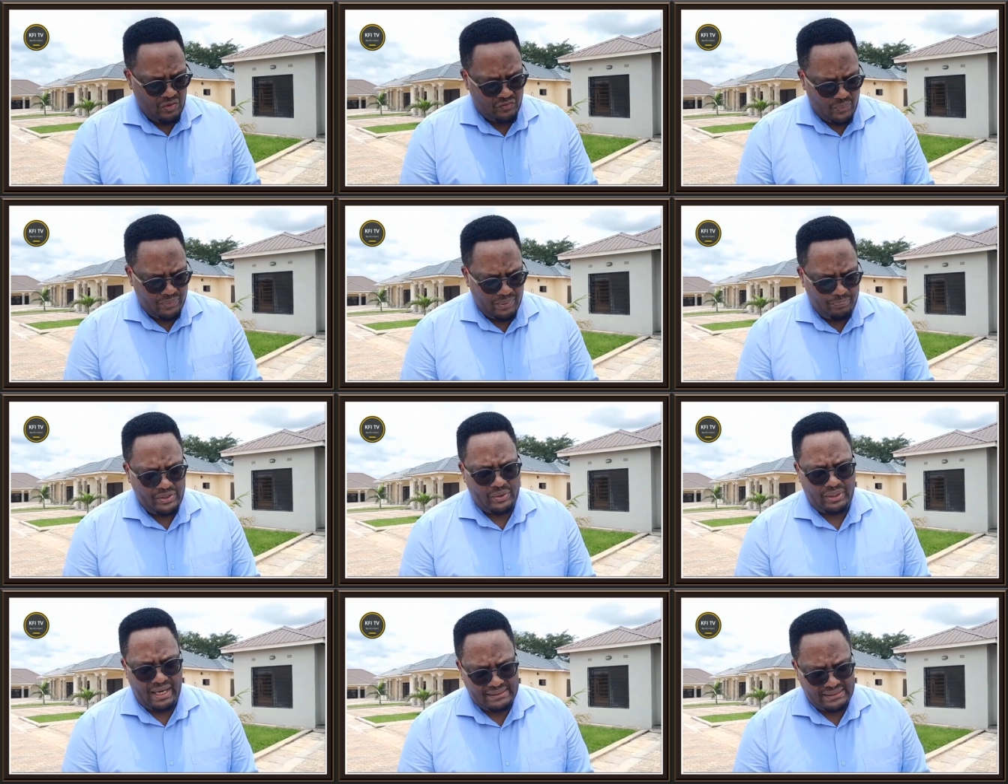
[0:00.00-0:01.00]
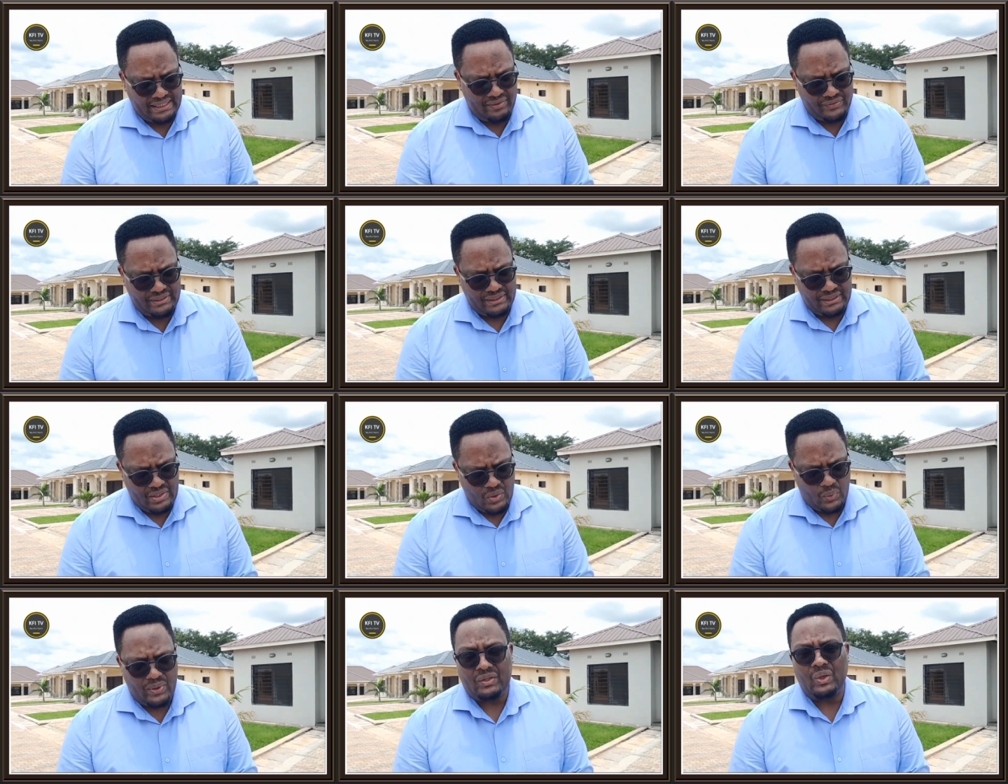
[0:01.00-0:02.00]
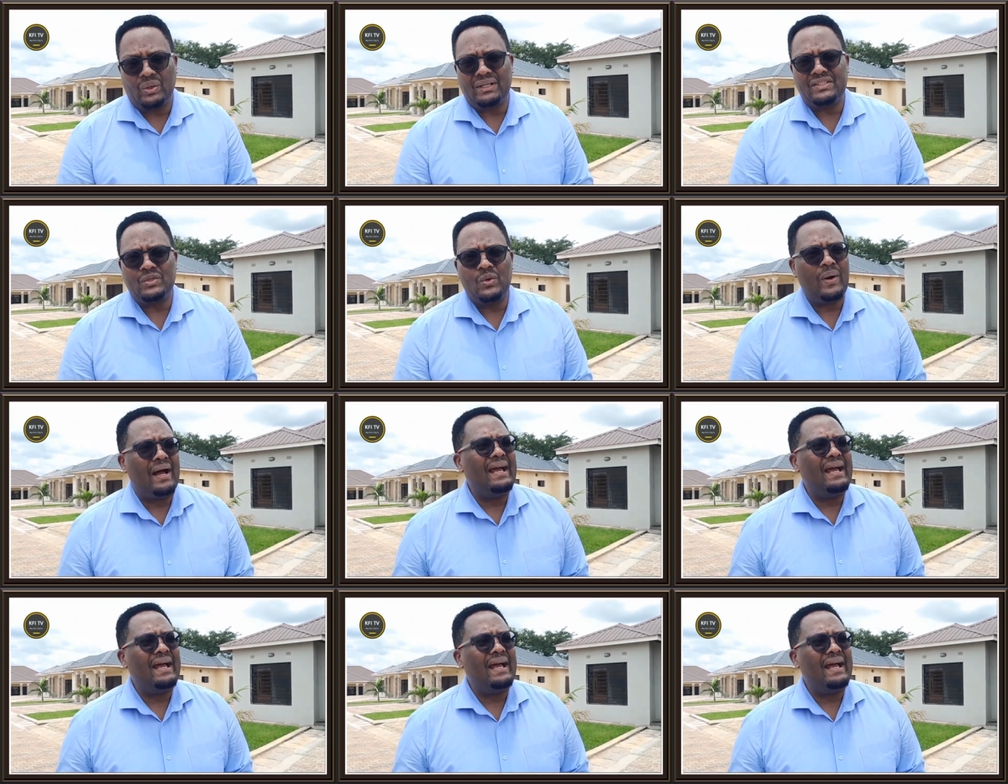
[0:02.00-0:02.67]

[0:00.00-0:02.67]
from the period I served with Dr. Chiluba.